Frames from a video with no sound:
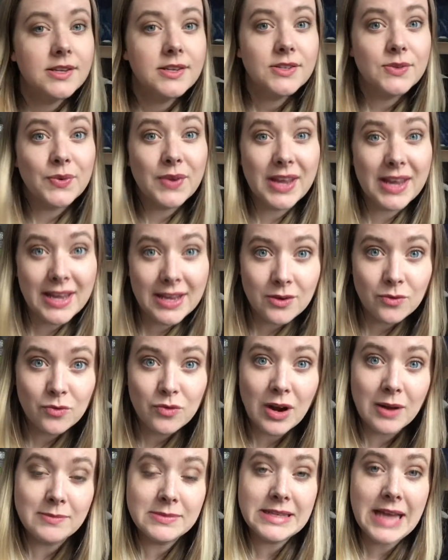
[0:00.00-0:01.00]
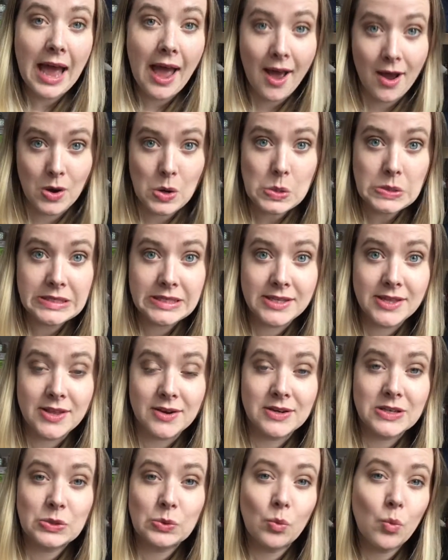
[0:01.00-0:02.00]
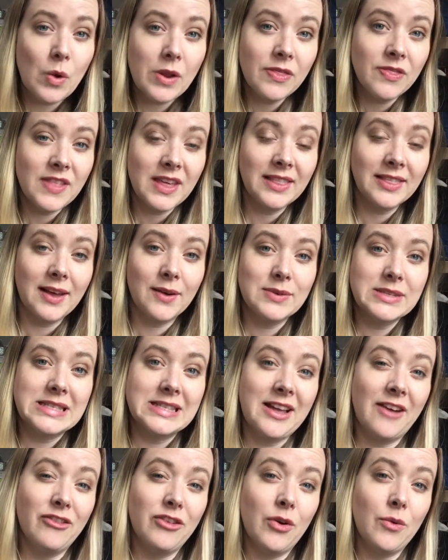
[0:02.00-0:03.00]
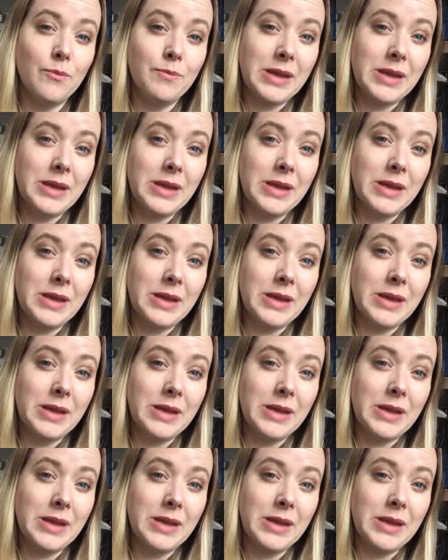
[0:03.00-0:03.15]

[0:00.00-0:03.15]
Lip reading: So in Rump's house, there's one thing that was left